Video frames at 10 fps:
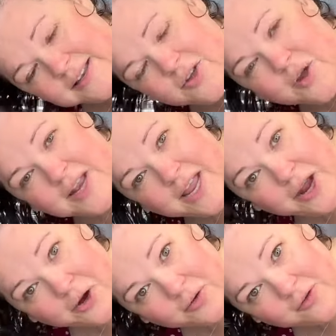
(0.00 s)
You can
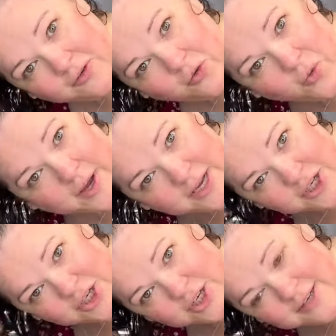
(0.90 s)
hear the
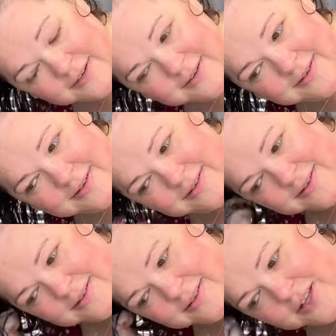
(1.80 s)
squish.
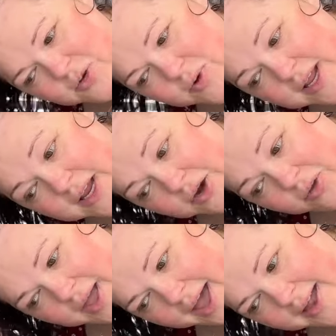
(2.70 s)
You wanna hear
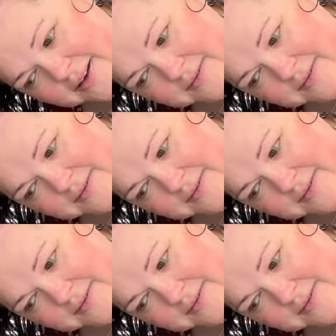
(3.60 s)
that.